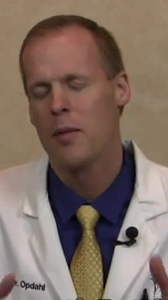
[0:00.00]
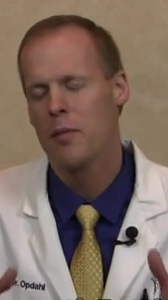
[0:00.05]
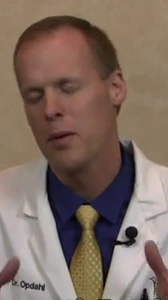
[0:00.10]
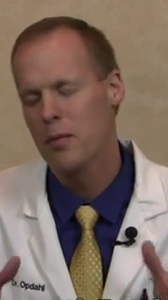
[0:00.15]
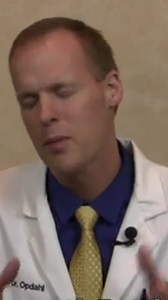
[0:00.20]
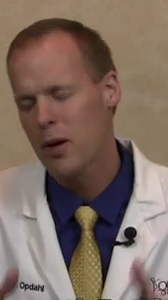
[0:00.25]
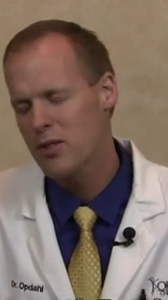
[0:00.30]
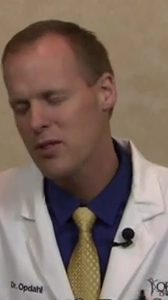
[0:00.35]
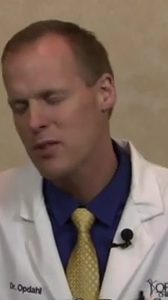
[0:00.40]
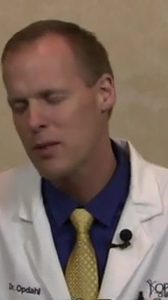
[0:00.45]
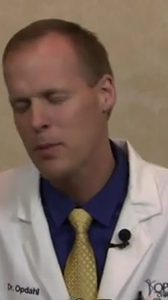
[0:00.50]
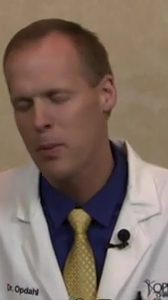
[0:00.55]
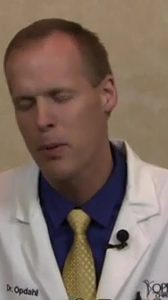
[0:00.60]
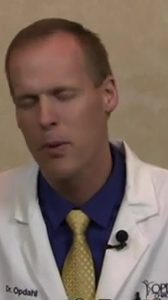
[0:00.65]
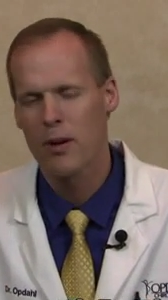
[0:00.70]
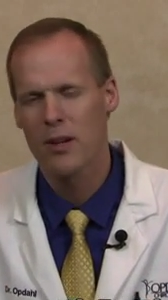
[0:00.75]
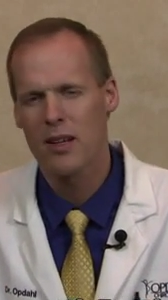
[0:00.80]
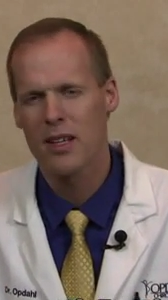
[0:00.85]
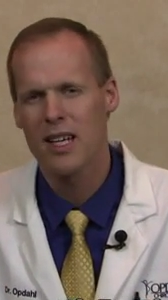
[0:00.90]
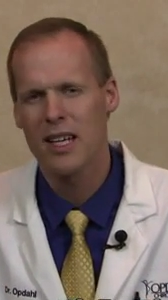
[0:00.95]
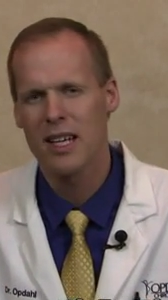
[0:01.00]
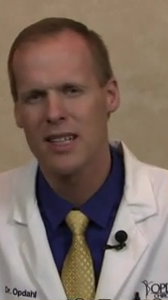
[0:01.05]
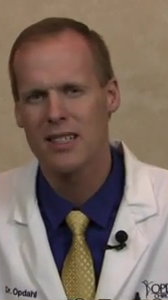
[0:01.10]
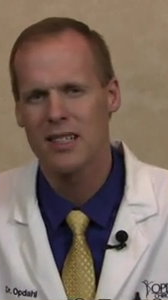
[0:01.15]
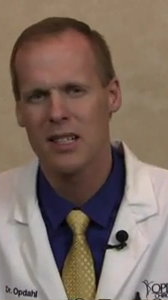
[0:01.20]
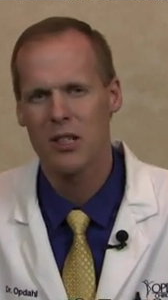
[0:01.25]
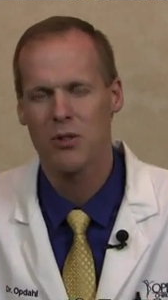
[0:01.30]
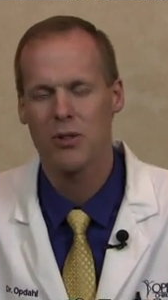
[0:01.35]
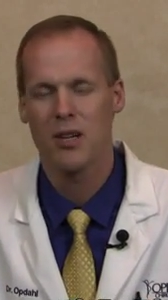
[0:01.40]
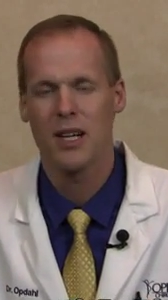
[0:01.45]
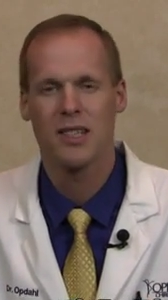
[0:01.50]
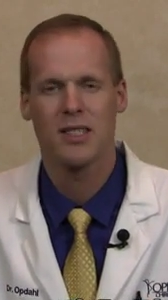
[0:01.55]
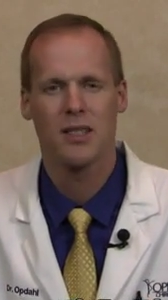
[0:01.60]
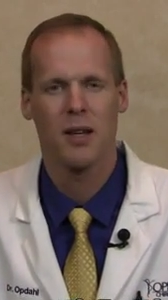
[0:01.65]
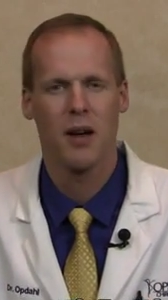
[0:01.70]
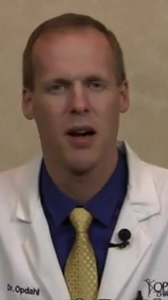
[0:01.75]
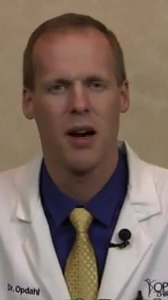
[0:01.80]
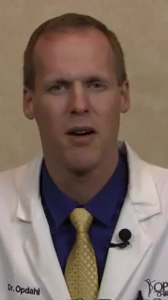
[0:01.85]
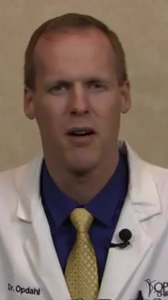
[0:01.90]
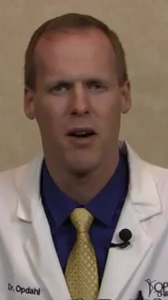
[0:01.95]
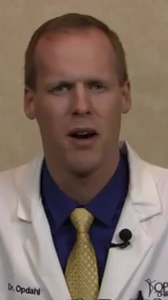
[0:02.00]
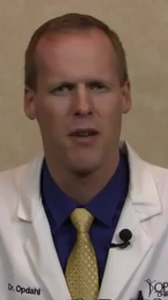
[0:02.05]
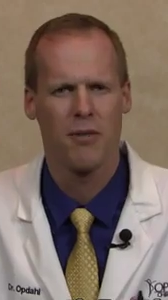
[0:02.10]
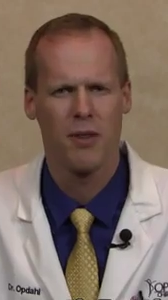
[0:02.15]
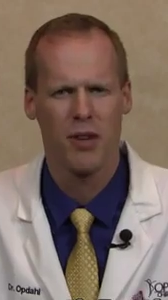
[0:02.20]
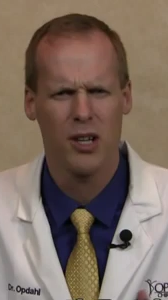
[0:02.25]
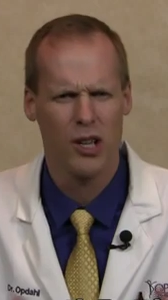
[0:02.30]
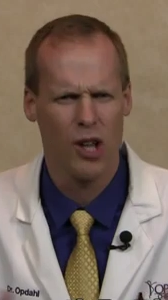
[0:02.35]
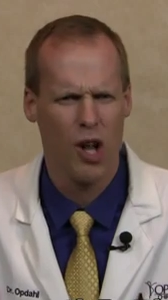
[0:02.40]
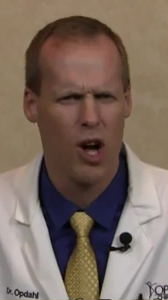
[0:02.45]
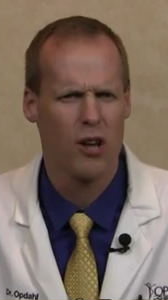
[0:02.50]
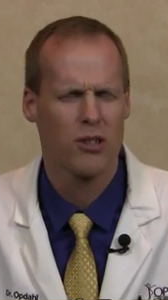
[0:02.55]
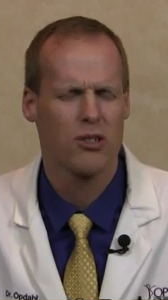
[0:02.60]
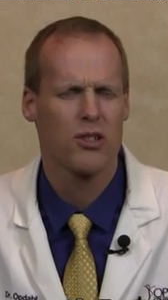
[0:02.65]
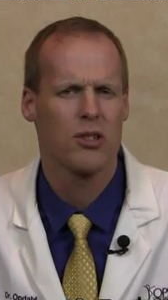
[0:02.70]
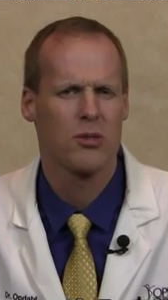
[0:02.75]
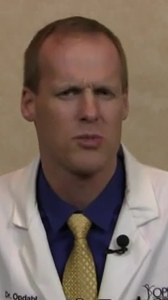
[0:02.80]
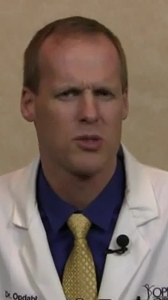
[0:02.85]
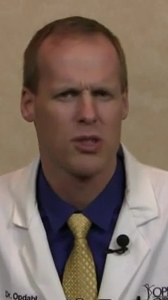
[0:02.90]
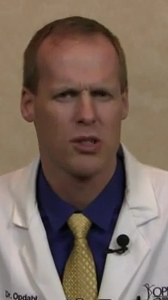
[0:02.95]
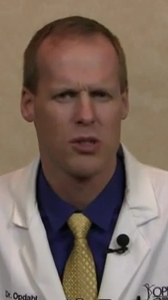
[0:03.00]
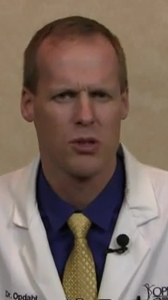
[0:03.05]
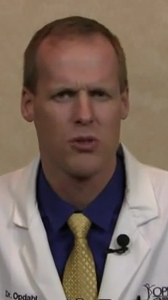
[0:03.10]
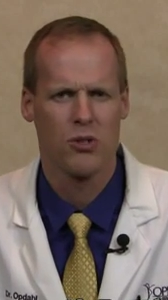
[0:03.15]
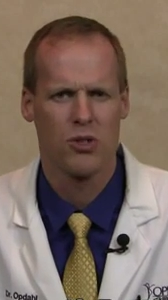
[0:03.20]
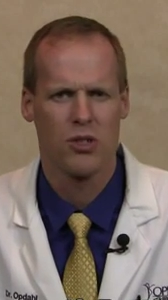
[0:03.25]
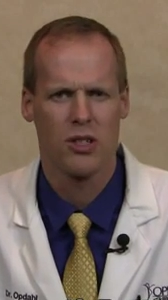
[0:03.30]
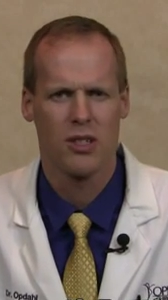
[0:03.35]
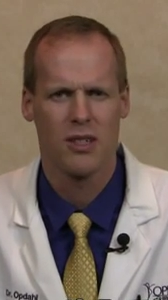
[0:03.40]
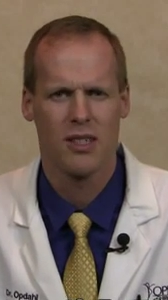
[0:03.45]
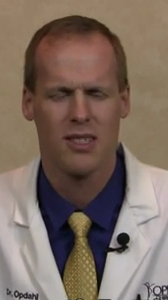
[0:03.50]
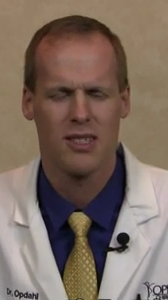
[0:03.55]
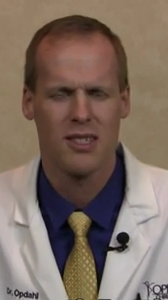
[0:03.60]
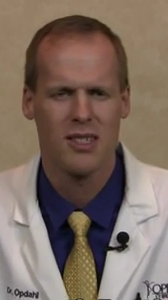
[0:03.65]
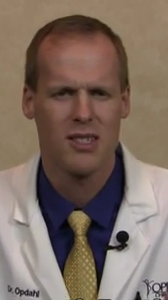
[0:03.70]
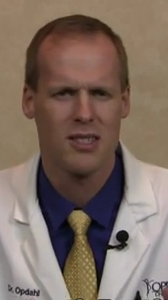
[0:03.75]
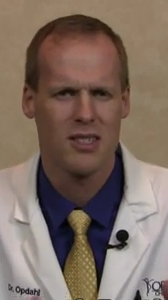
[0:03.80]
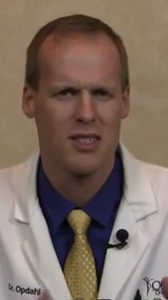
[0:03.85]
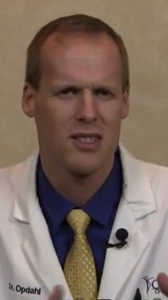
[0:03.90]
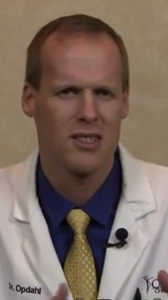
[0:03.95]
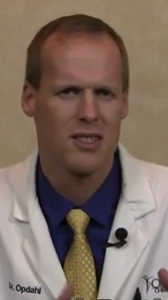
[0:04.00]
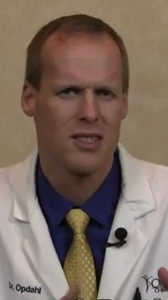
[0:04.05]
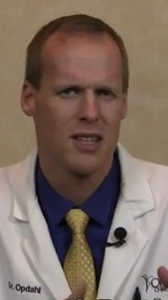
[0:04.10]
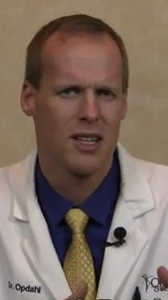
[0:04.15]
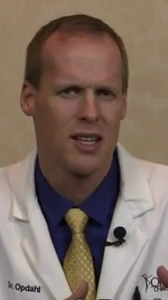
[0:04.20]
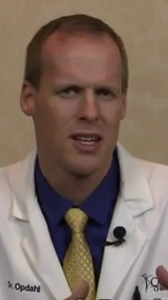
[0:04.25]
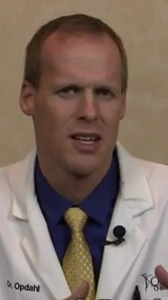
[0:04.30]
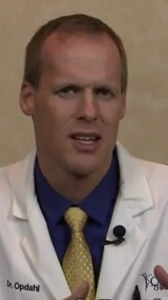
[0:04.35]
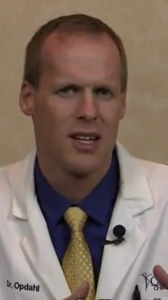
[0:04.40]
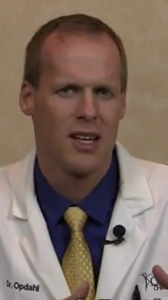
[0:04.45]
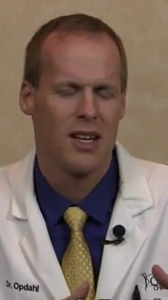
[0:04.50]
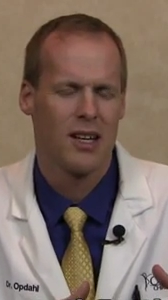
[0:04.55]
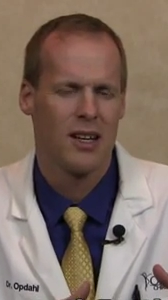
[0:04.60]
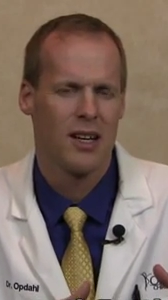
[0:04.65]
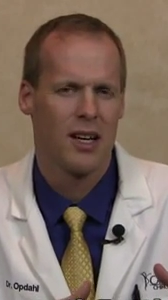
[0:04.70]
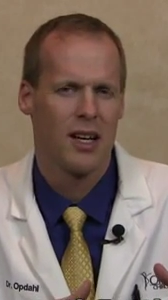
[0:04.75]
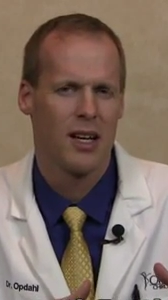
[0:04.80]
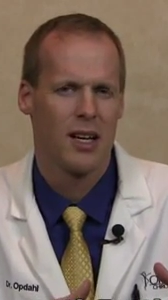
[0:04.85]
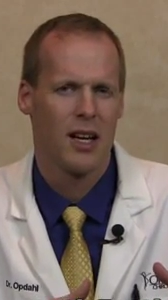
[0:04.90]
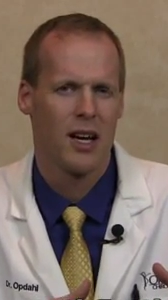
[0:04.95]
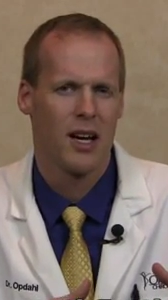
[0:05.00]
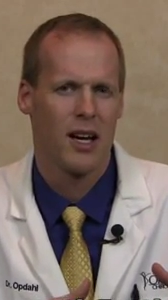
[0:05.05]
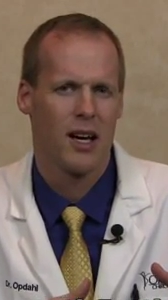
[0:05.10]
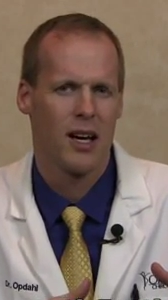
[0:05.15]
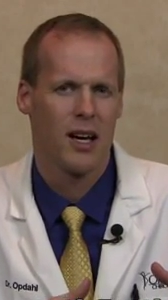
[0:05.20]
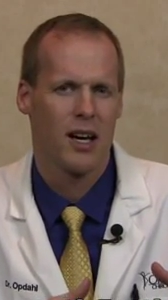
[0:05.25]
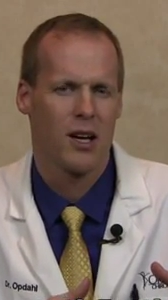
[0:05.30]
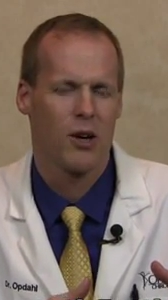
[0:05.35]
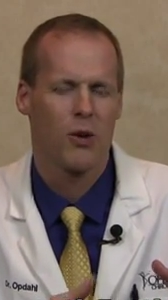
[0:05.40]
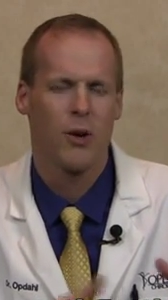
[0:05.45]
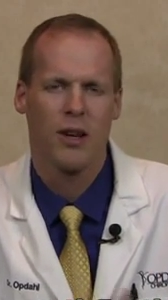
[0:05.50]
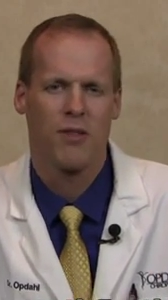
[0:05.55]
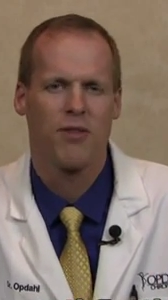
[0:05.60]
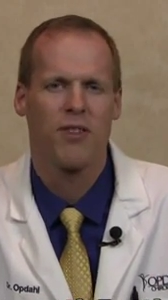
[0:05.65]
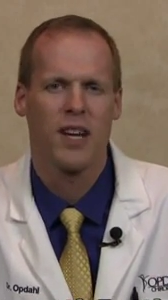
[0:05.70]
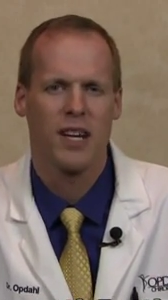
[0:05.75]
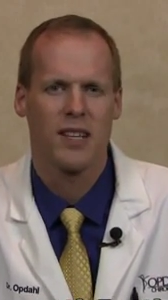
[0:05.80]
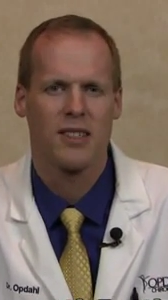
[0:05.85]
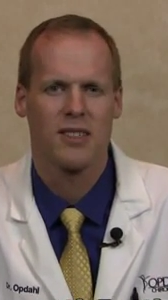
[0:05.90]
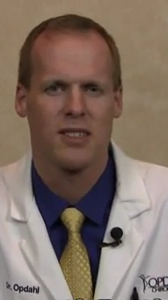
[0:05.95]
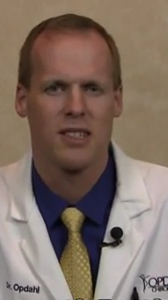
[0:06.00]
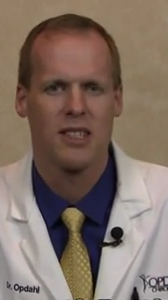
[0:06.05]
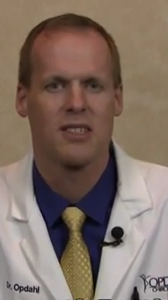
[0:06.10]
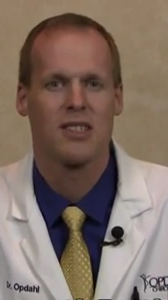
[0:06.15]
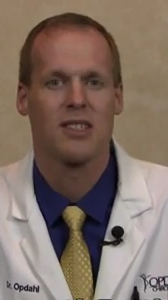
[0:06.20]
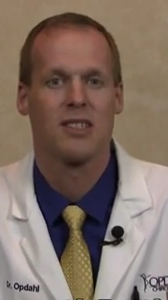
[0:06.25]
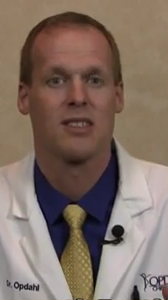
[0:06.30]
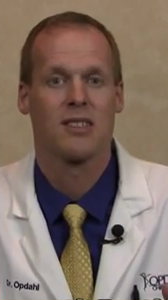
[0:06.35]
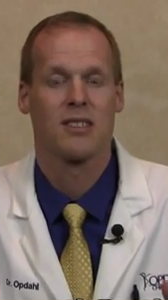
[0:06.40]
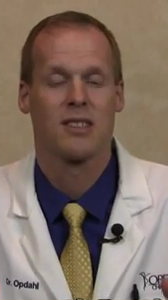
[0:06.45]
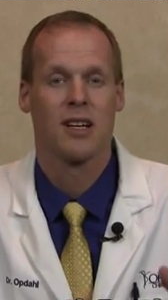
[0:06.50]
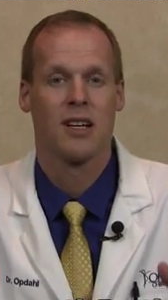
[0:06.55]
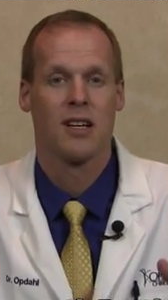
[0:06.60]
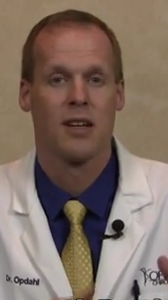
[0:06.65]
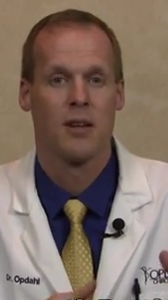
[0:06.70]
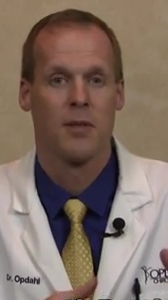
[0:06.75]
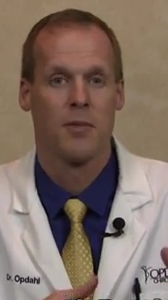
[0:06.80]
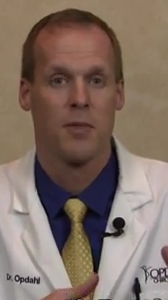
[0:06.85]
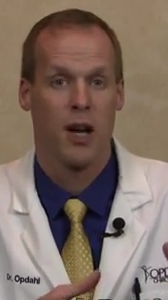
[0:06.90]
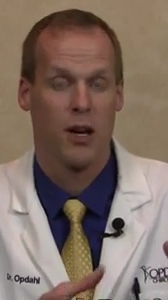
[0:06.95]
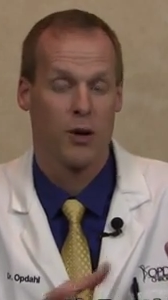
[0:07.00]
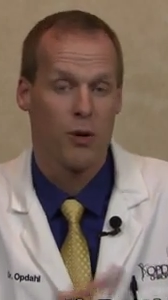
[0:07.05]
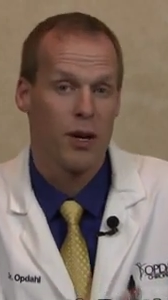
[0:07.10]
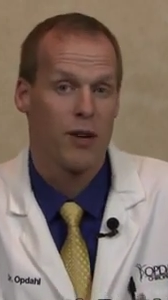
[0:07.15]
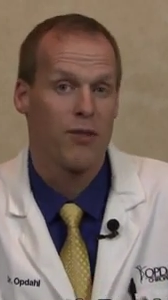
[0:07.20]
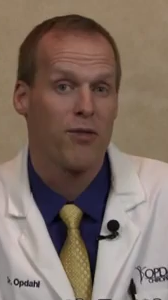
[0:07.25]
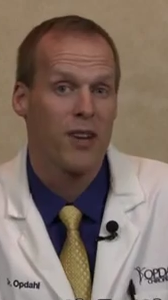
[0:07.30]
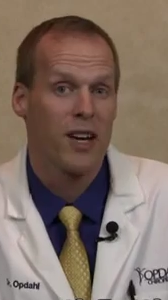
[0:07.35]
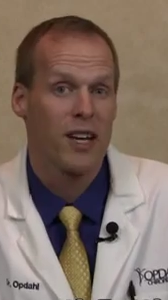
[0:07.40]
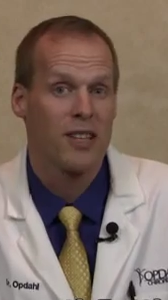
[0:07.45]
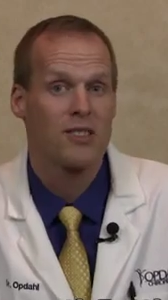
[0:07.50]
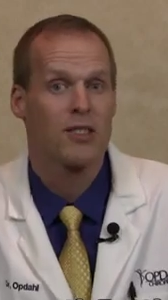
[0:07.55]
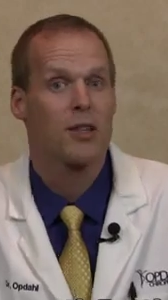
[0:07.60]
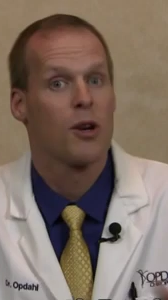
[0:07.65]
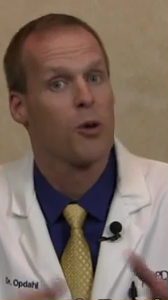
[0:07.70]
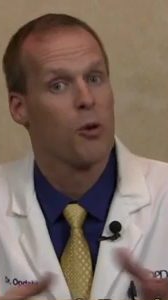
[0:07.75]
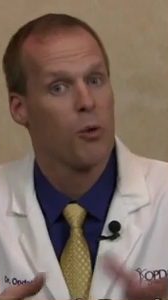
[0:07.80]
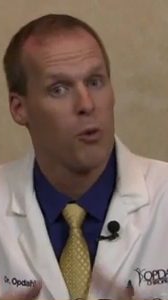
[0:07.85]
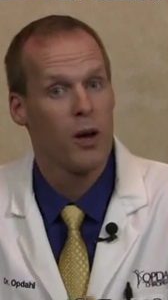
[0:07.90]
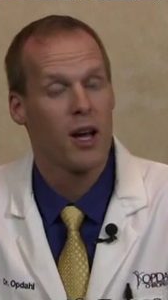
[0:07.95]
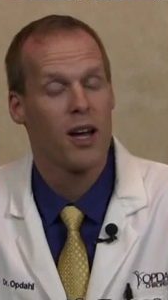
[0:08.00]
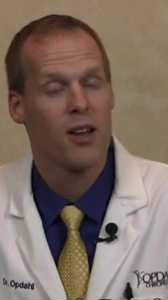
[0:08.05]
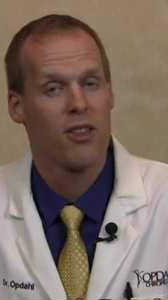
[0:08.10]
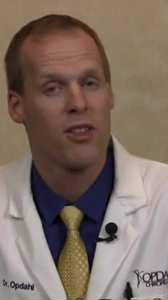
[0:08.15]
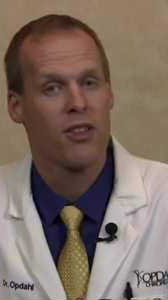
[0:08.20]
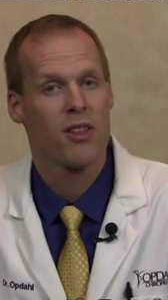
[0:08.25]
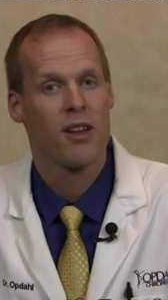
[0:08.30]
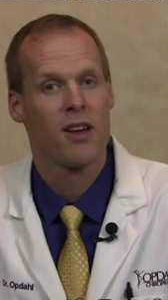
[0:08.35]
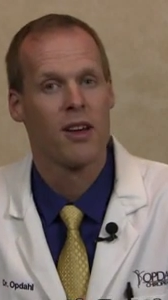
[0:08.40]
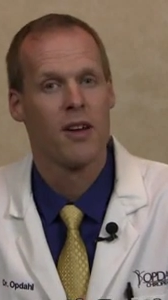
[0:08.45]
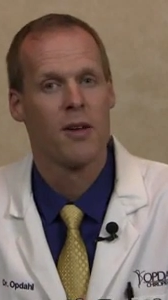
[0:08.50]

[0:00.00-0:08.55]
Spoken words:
But most importantly is it creates a very long-term solution. This isn't a quick fix. This is a quick fix with